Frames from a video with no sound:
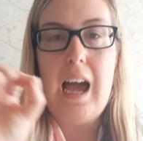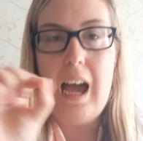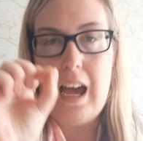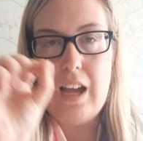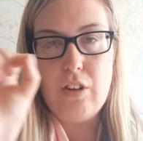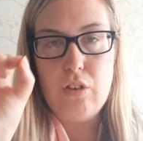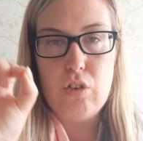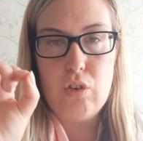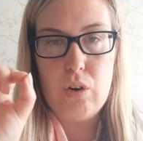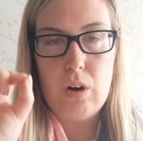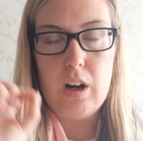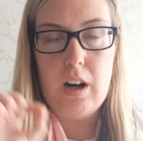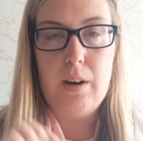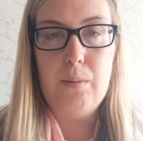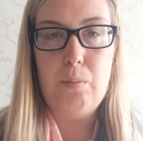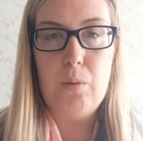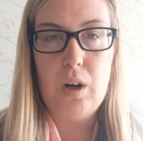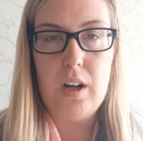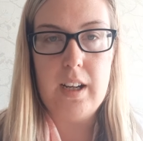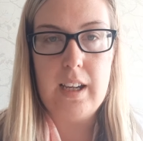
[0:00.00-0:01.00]
and try
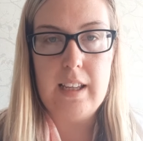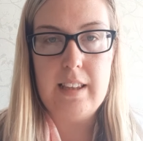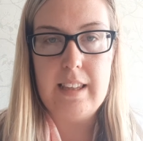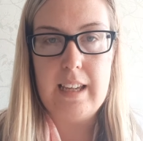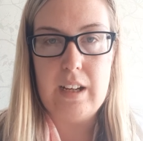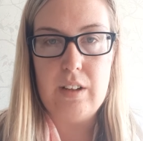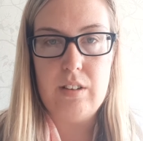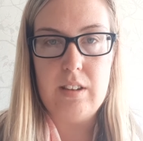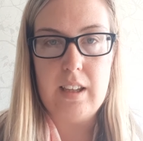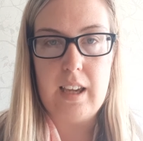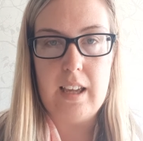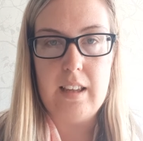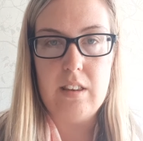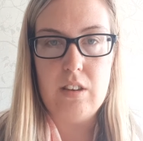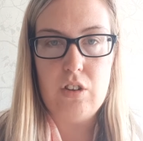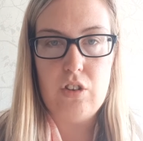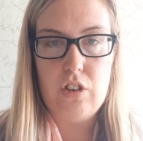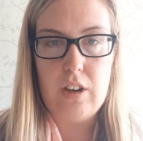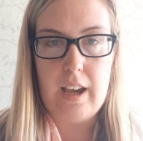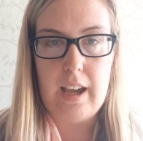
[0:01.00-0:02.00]
and work it out again
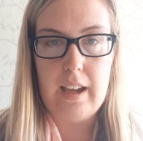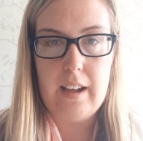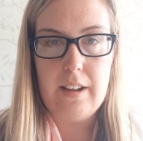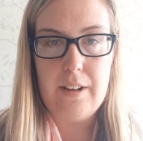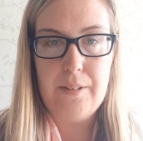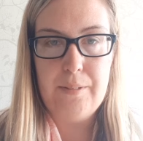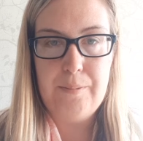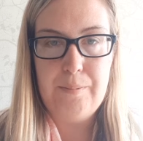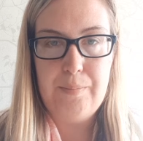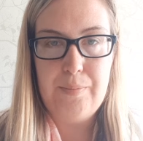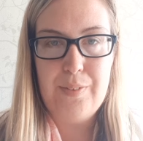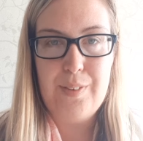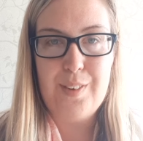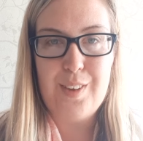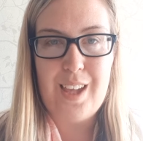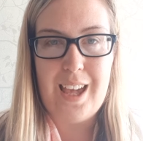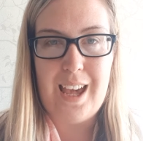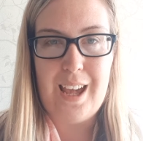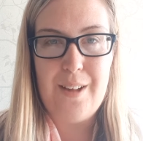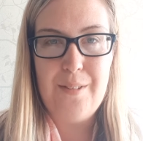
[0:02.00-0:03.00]
to check.
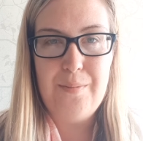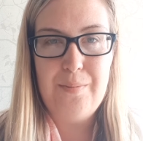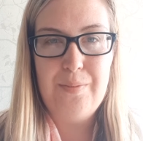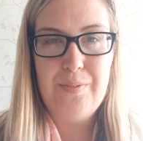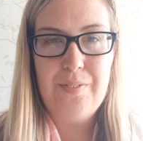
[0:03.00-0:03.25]
Okay?